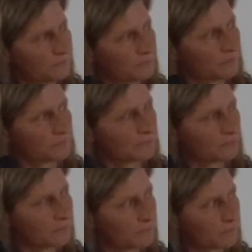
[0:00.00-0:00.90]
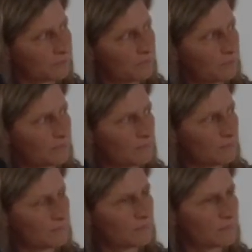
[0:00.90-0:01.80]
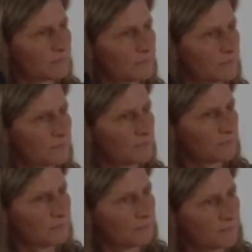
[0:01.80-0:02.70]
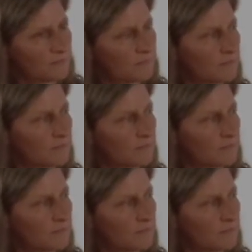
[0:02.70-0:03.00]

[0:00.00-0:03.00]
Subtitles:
(silent)